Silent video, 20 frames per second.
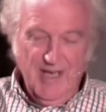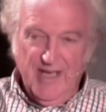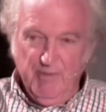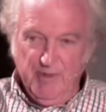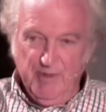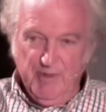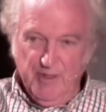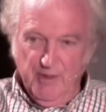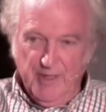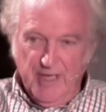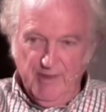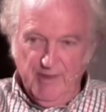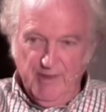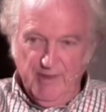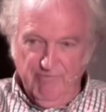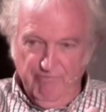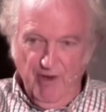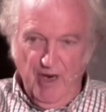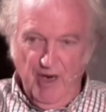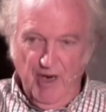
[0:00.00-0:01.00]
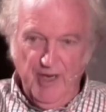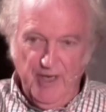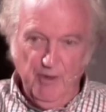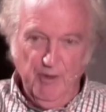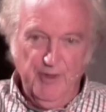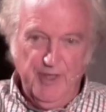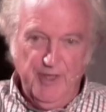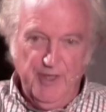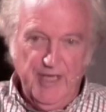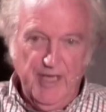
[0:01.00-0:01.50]
was located right
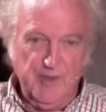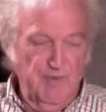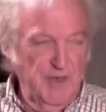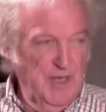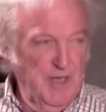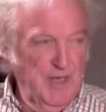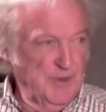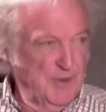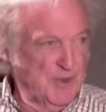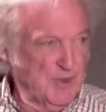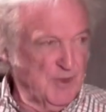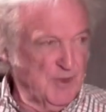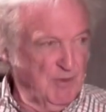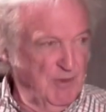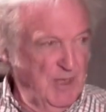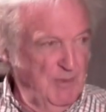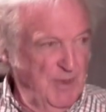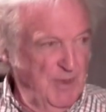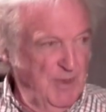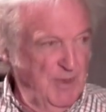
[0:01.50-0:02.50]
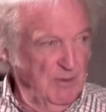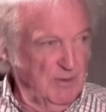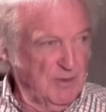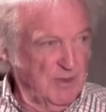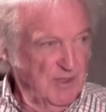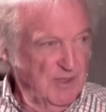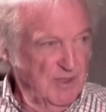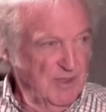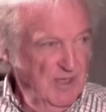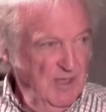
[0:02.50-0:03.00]
on the edge of London's green belt.
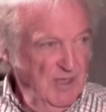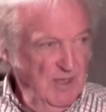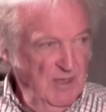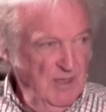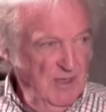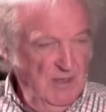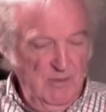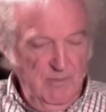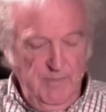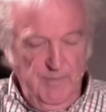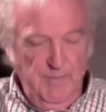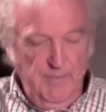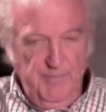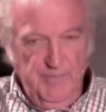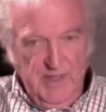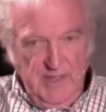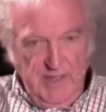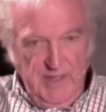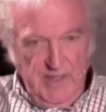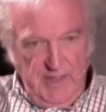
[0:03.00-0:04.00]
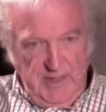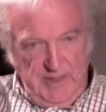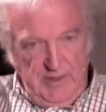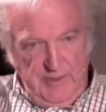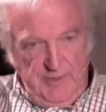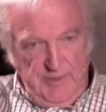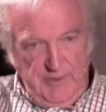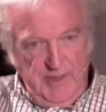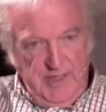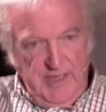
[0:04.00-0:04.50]
Right.
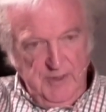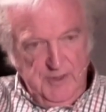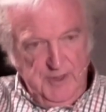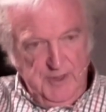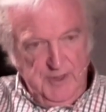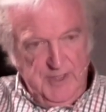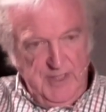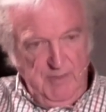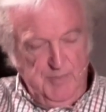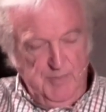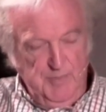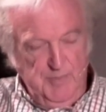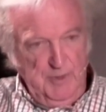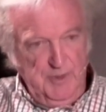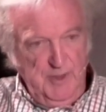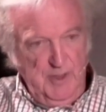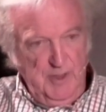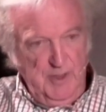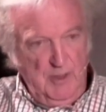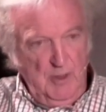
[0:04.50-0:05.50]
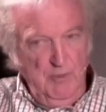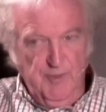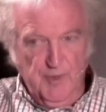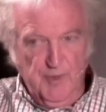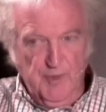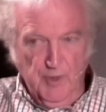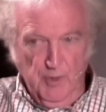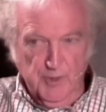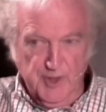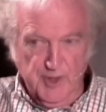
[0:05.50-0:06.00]
The council estate was built on a golf
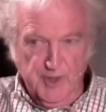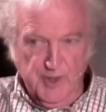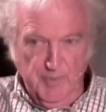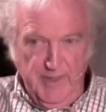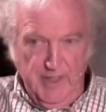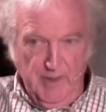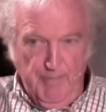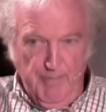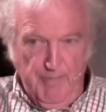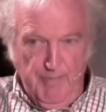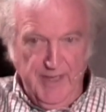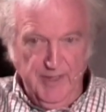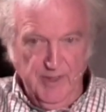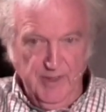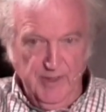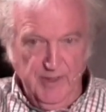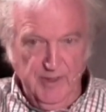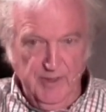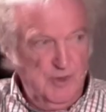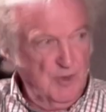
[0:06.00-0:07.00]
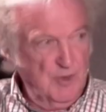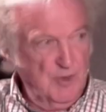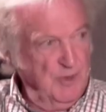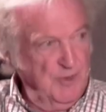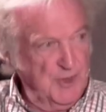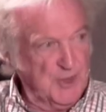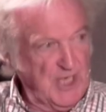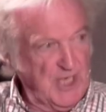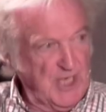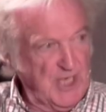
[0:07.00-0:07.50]
course that had been abandoned during
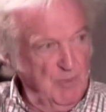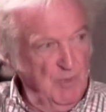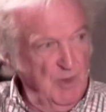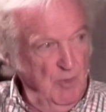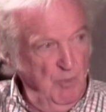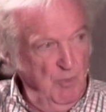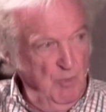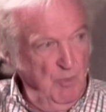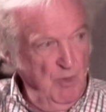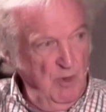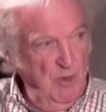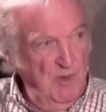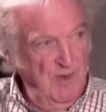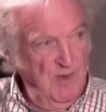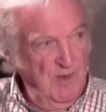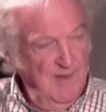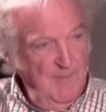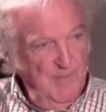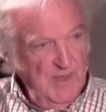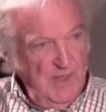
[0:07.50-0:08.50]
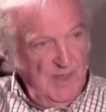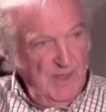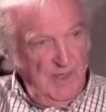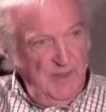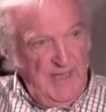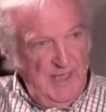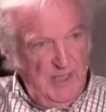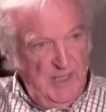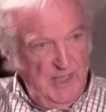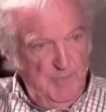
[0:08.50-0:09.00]
the Second World War, and
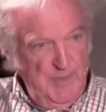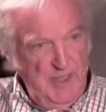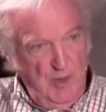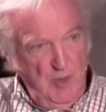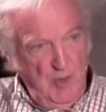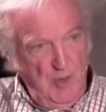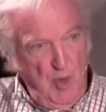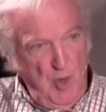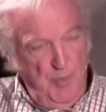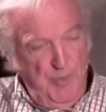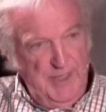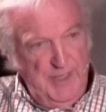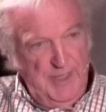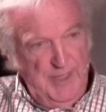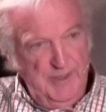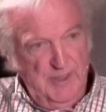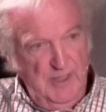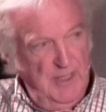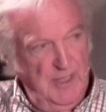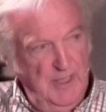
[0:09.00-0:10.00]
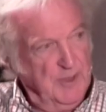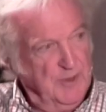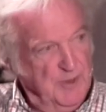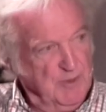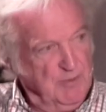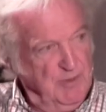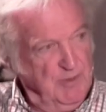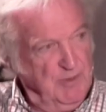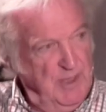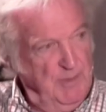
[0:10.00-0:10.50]
that had been incorporated into London's
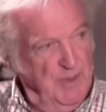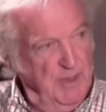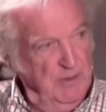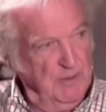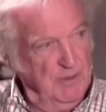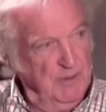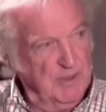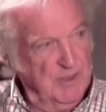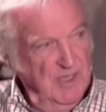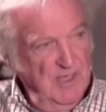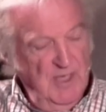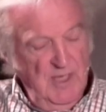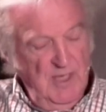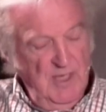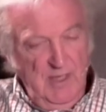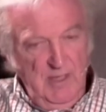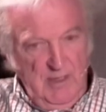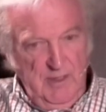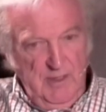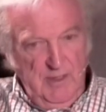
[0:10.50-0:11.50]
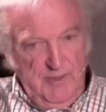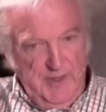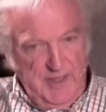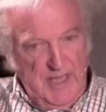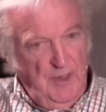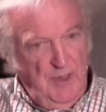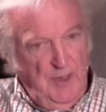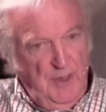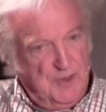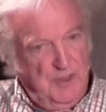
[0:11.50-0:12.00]
green belt. The
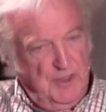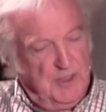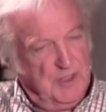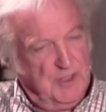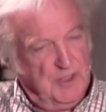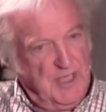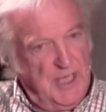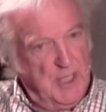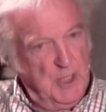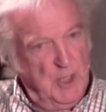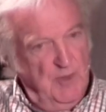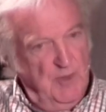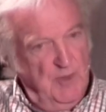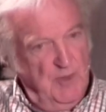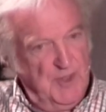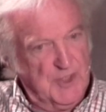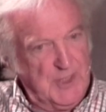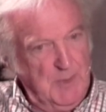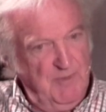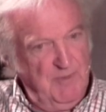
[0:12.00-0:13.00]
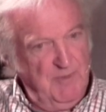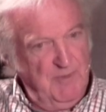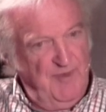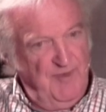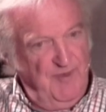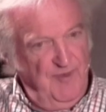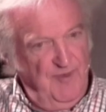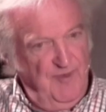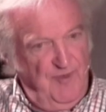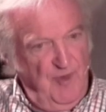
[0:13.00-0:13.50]
council had taken over some of it
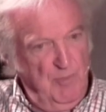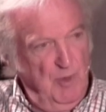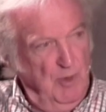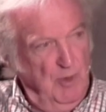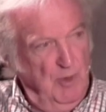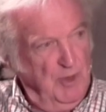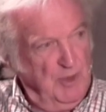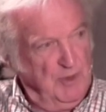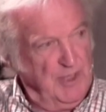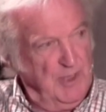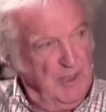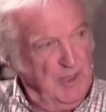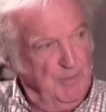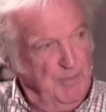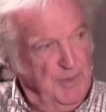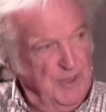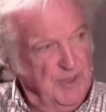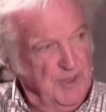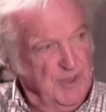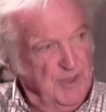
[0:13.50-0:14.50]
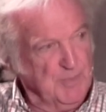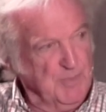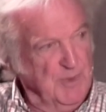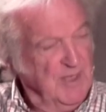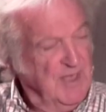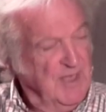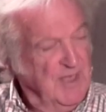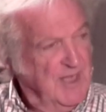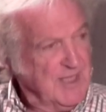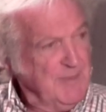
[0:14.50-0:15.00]
for football and cricket pitches, but
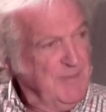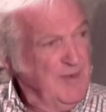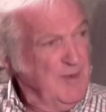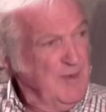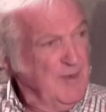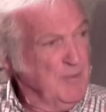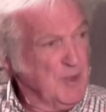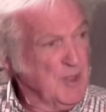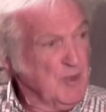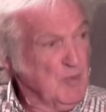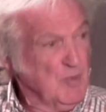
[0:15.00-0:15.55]
some of it was just